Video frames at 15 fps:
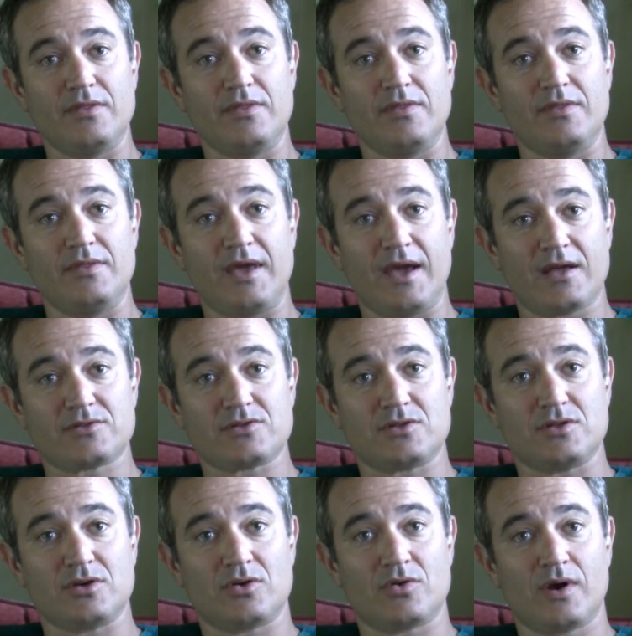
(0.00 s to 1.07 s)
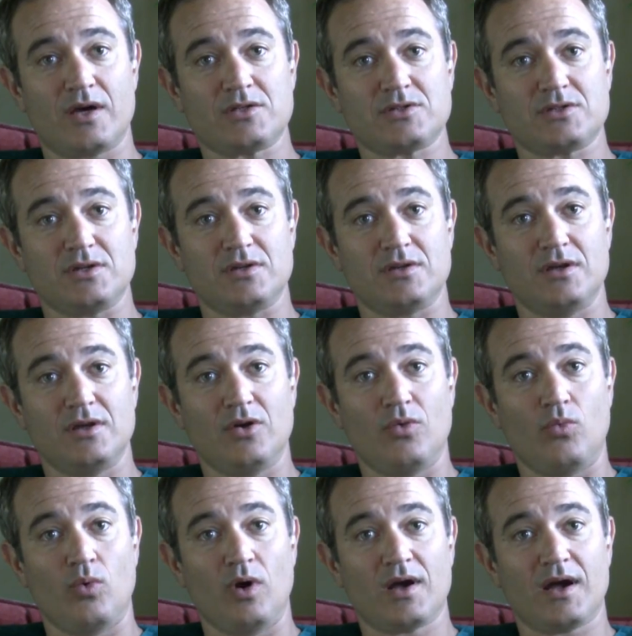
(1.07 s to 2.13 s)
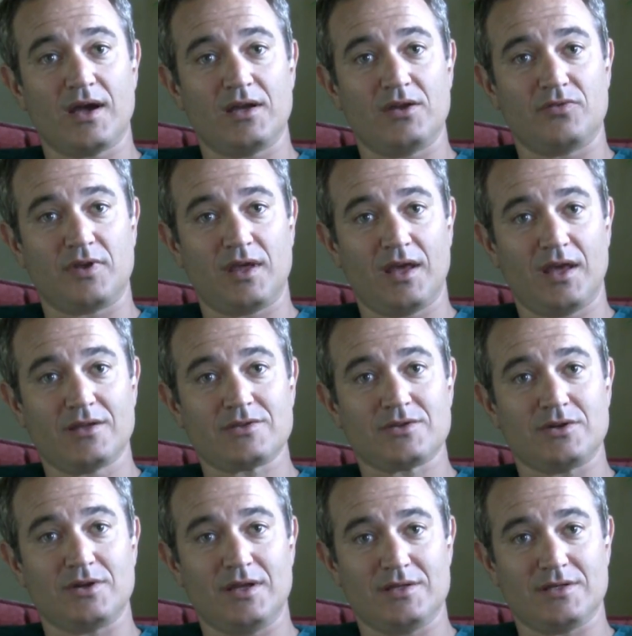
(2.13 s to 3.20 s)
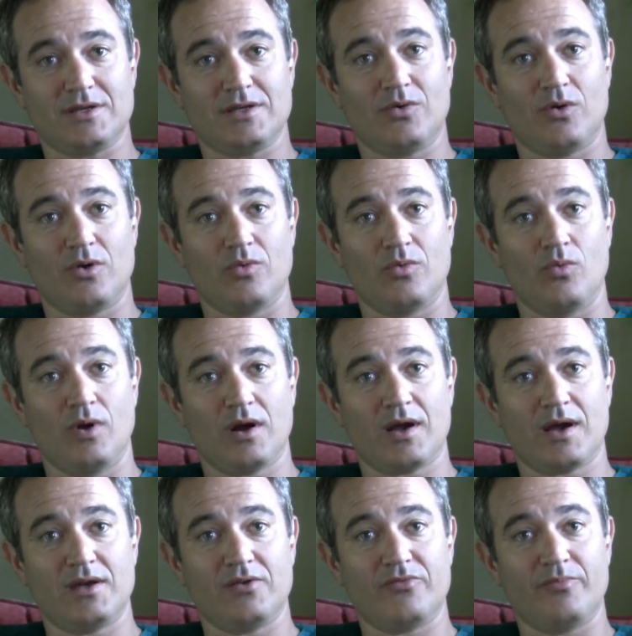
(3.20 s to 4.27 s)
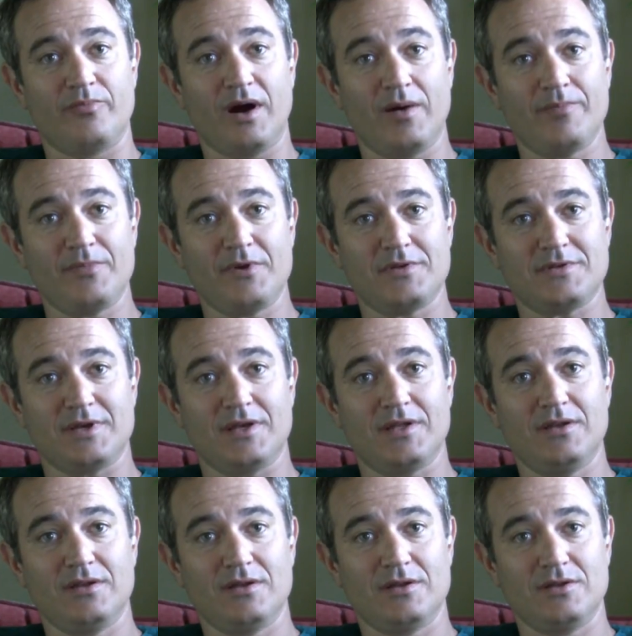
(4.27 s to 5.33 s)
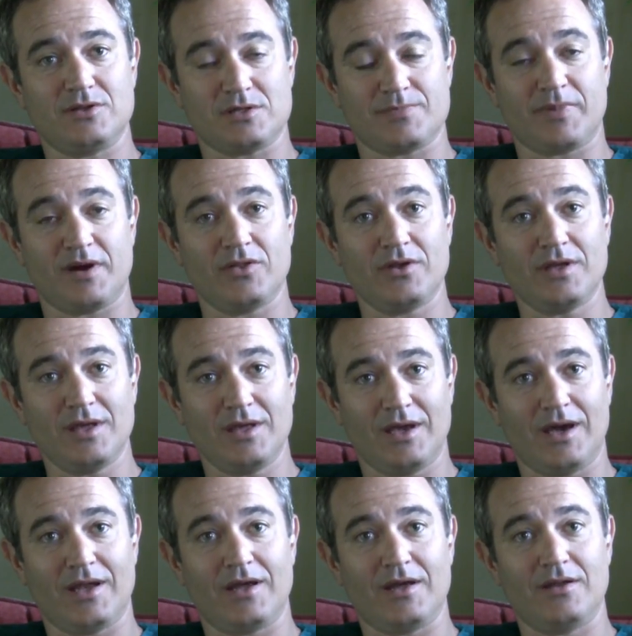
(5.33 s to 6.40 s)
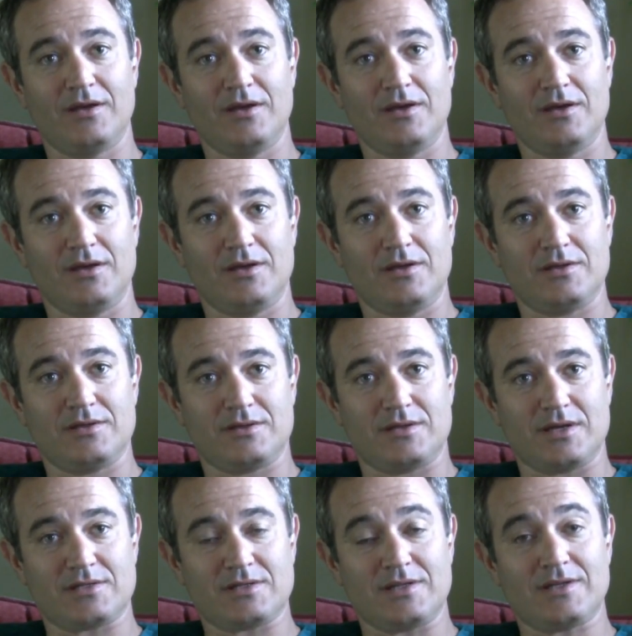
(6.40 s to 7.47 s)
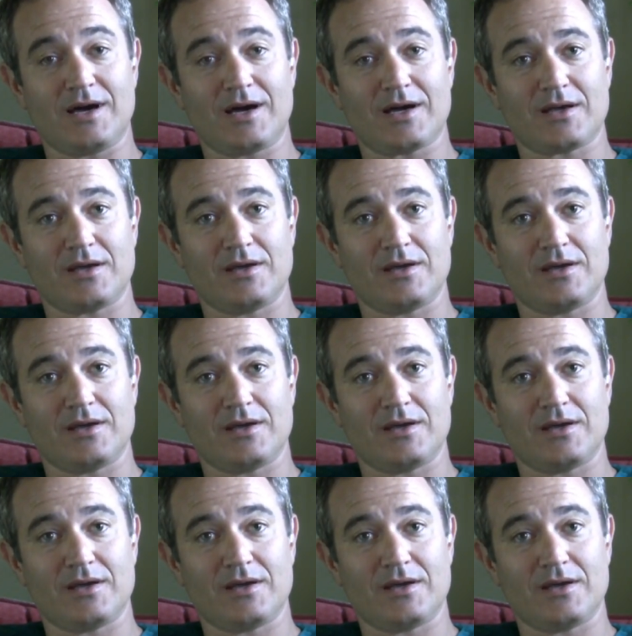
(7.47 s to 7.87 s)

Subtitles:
the answer to the question, what kind of cancer is it, or what kind of bump is it, just by looking at it. They say, Doc,